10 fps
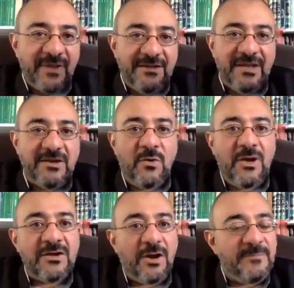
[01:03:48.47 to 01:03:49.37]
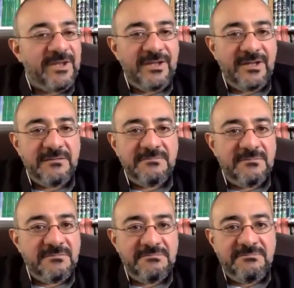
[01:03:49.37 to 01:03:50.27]
They go and copy
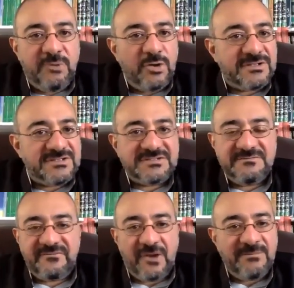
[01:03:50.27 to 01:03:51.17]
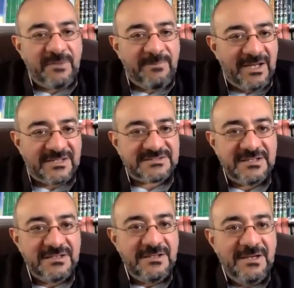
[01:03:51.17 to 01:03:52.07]
books from the past.
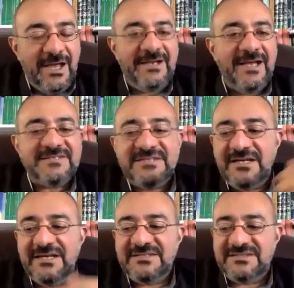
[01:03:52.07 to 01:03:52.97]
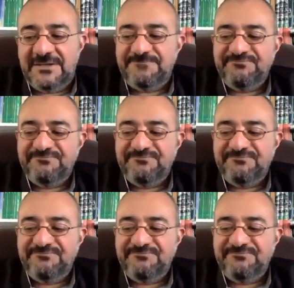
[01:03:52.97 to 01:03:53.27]
And yes, there is a